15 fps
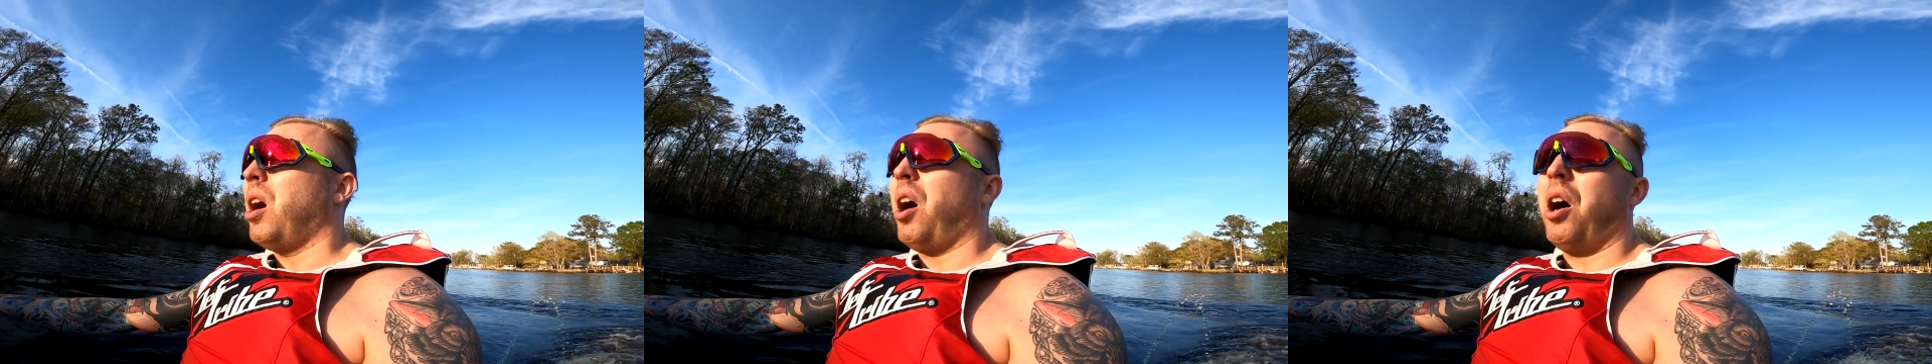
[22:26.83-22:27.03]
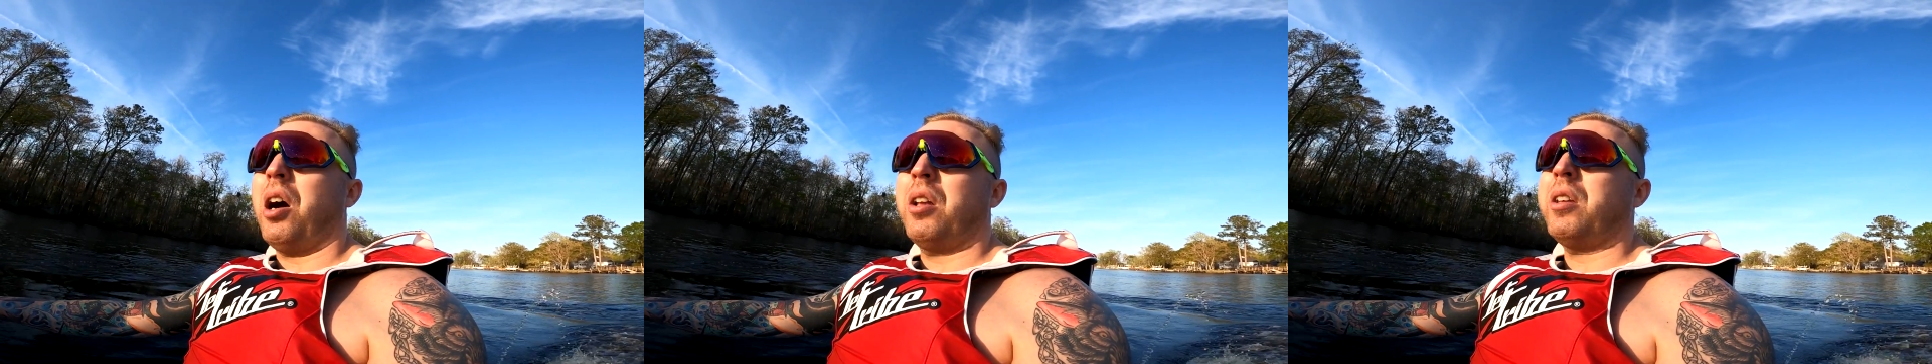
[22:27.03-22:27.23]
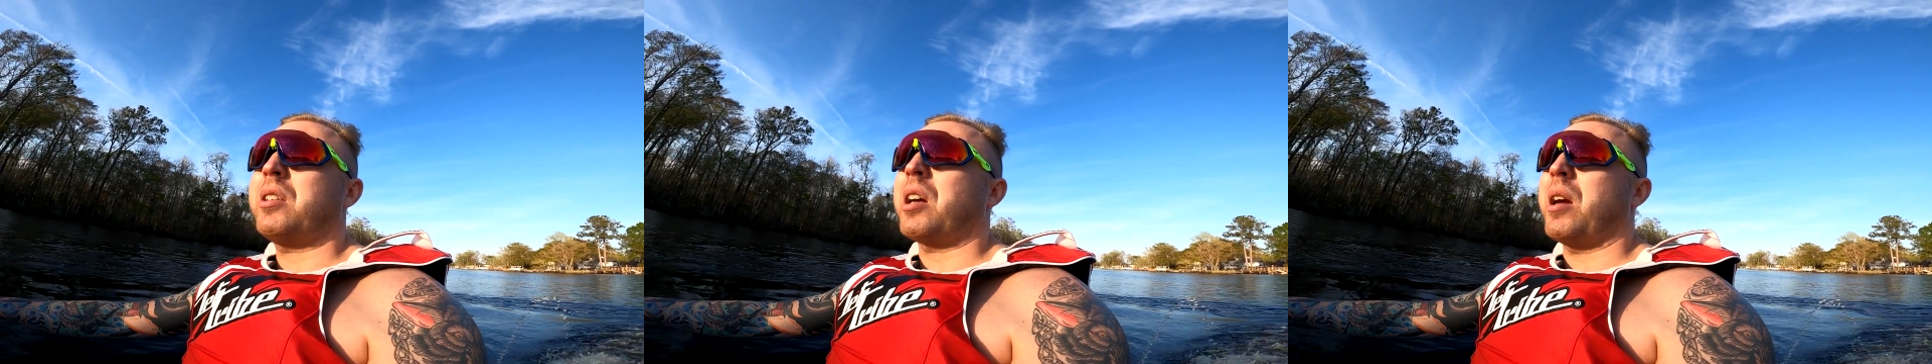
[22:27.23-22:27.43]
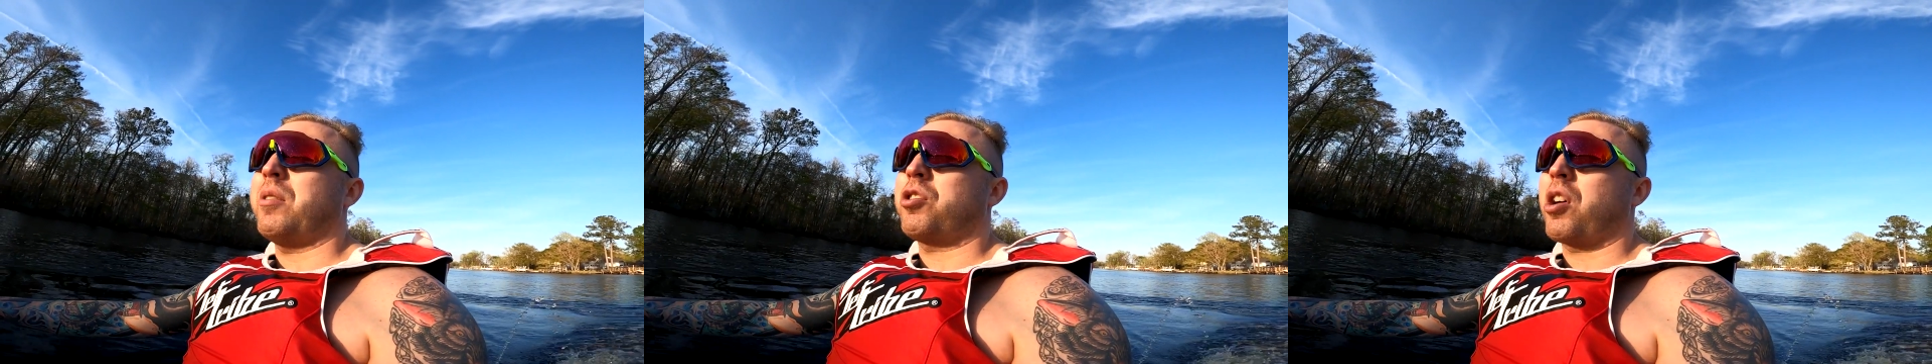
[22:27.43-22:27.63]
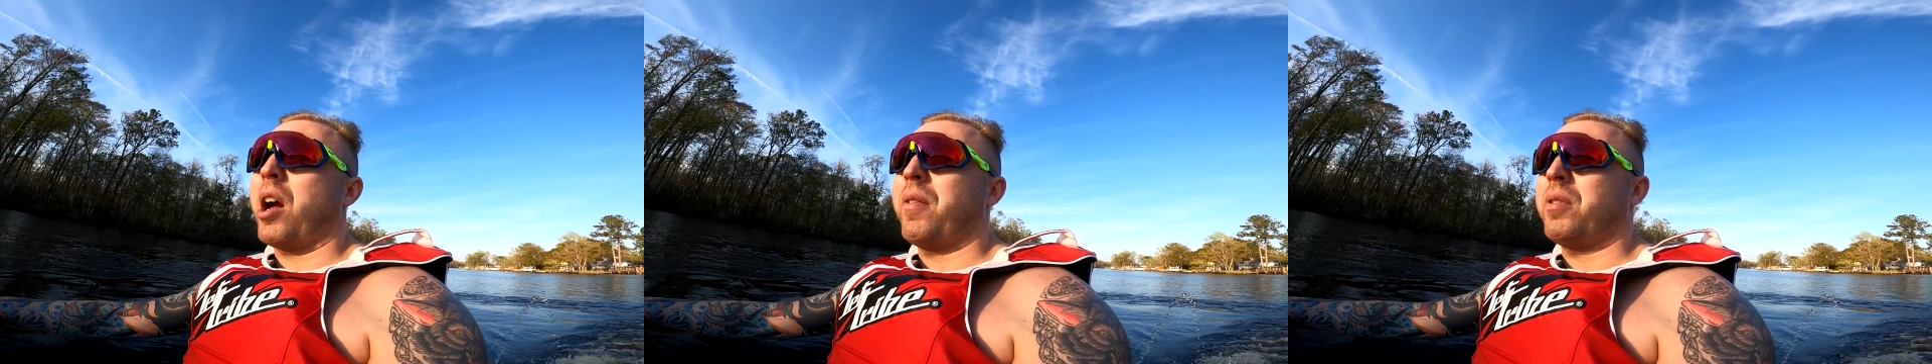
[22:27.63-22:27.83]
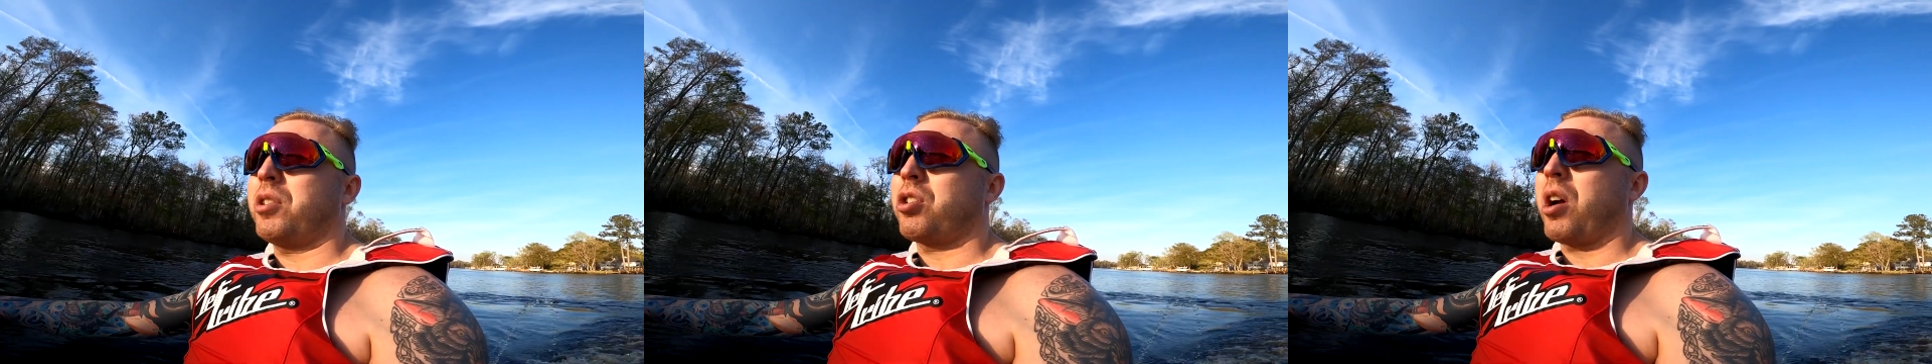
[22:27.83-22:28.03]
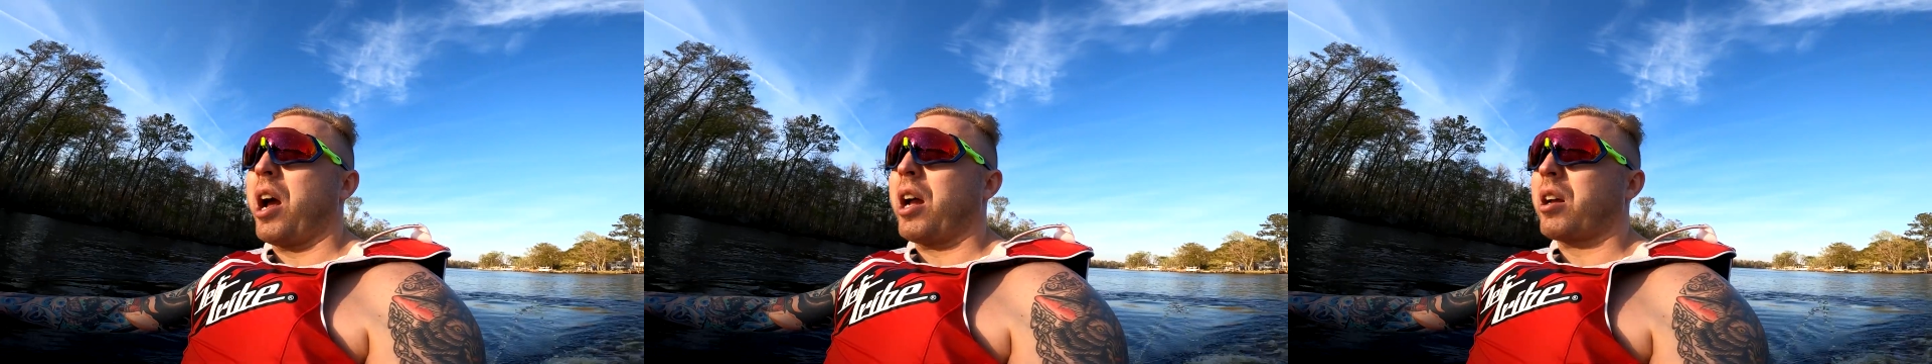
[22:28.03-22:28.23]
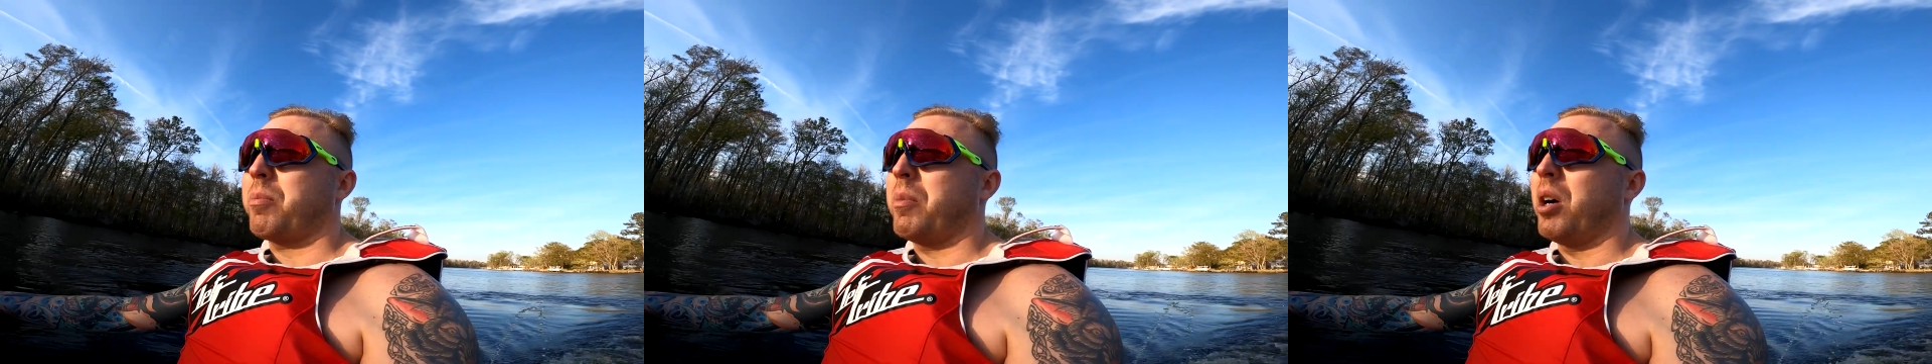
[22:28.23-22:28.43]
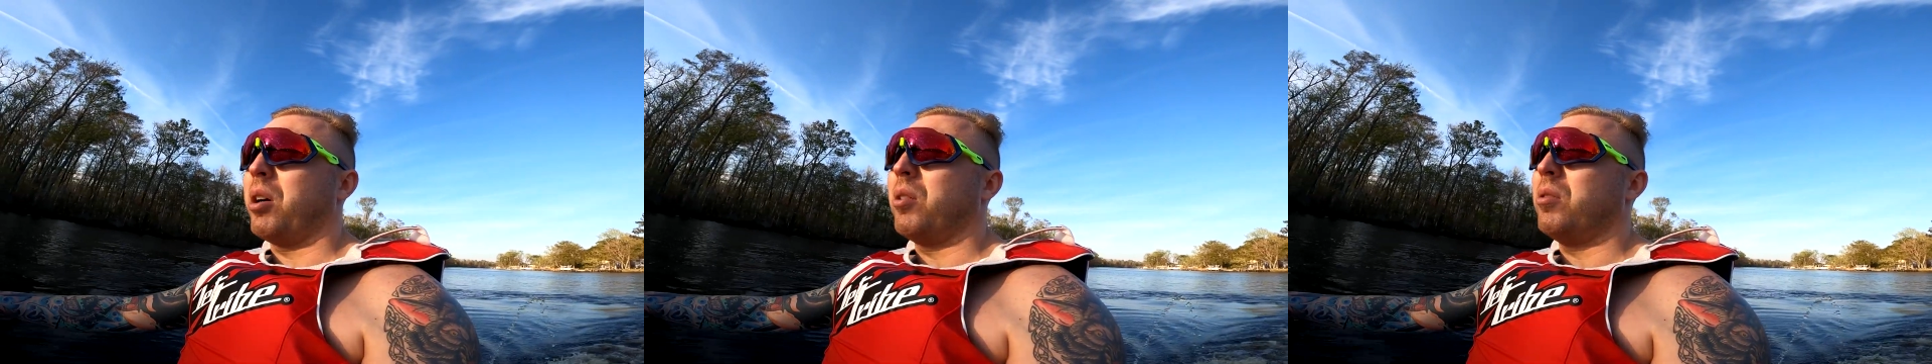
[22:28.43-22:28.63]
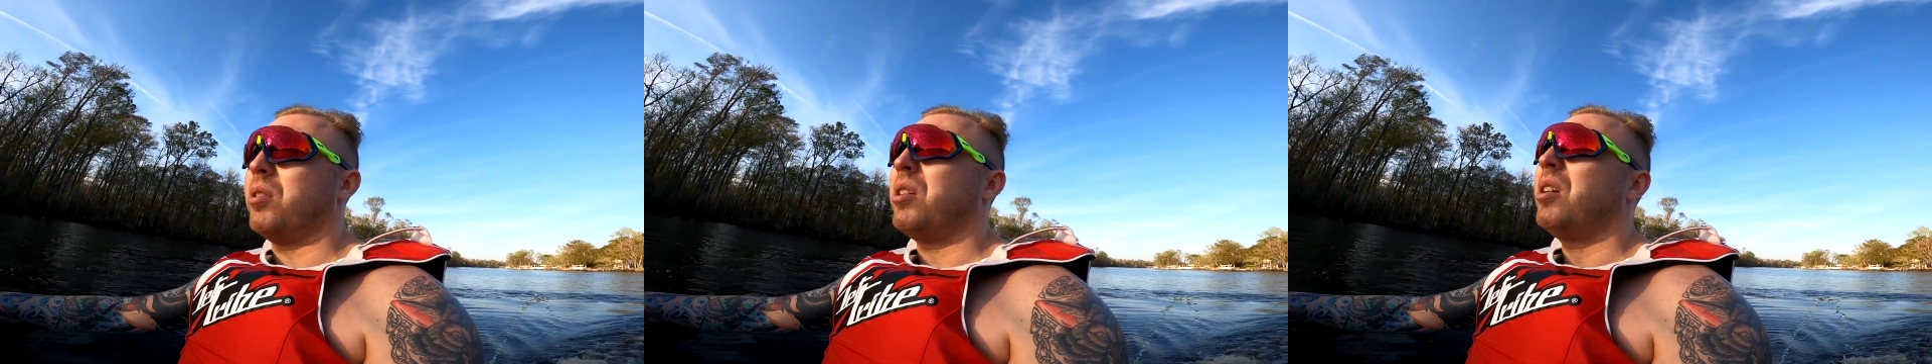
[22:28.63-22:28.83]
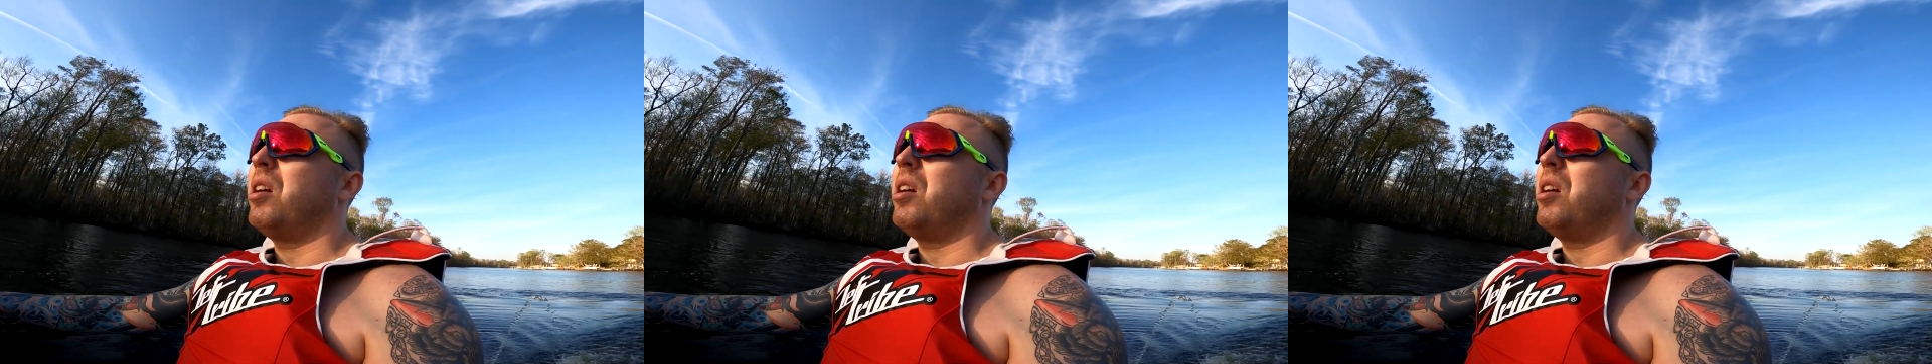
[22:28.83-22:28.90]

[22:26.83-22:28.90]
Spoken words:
all the time drive in track mode